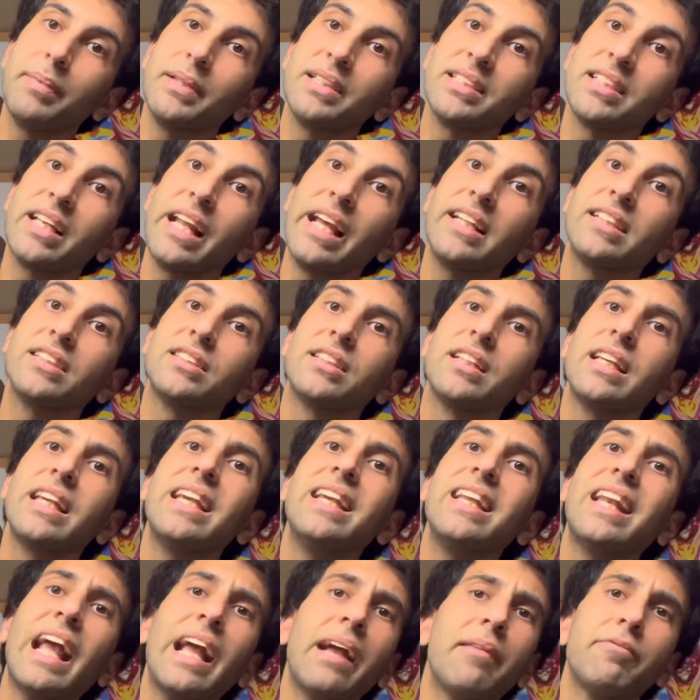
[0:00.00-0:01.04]
snakes
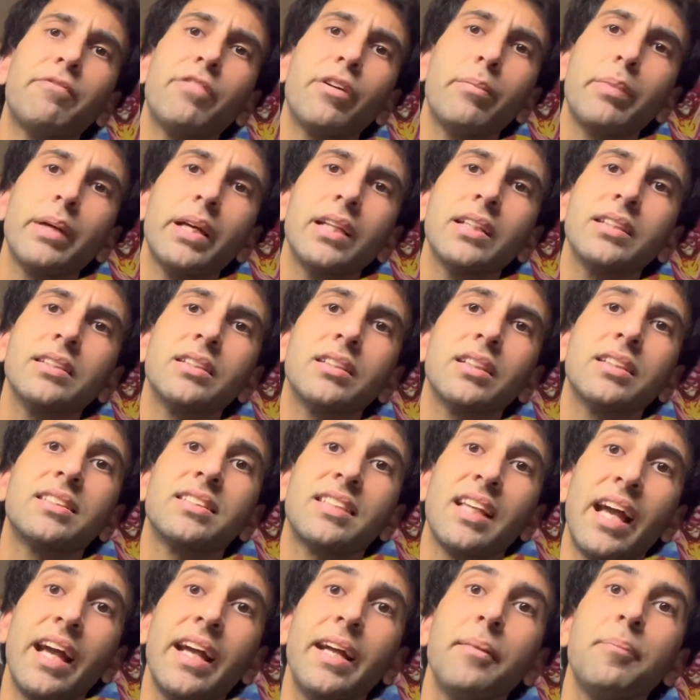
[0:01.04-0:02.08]
eat amphibians, let's
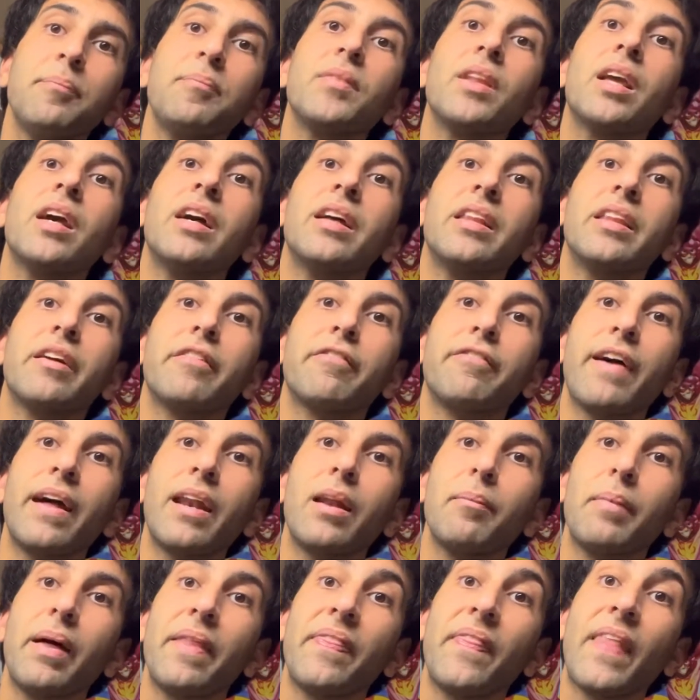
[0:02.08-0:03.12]
say. Their
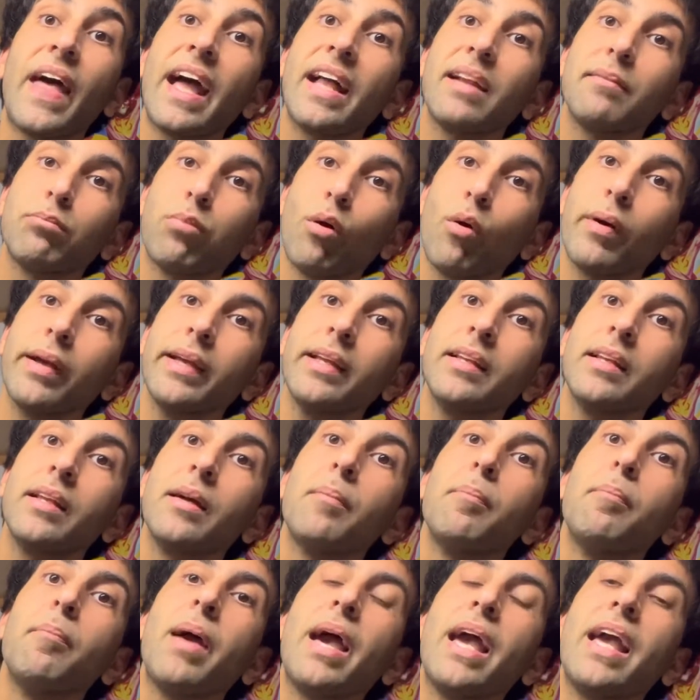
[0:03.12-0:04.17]
venom at that point
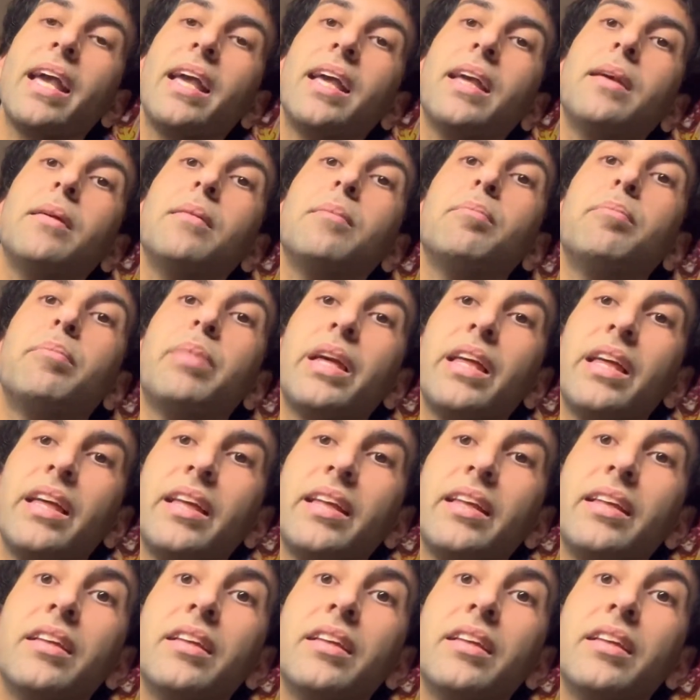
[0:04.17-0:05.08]
may be